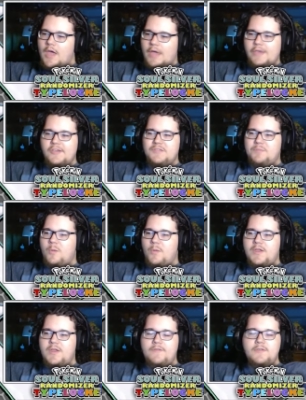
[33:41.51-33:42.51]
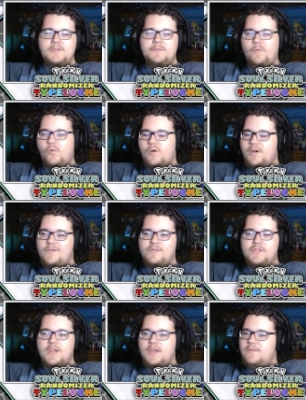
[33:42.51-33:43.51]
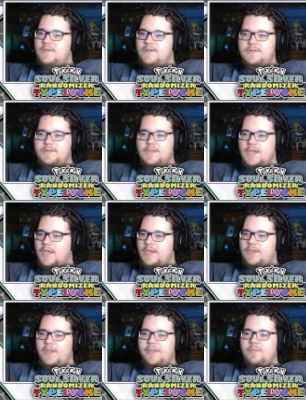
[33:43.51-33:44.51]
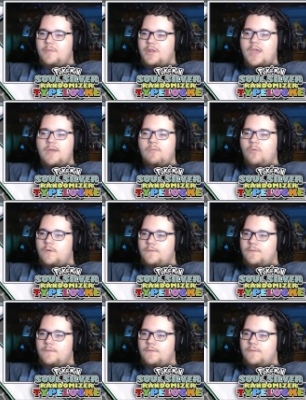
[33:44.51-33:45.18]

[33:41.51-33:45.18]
Use Pokemon you haven't used before, never thought you'd use, you like them a lot more.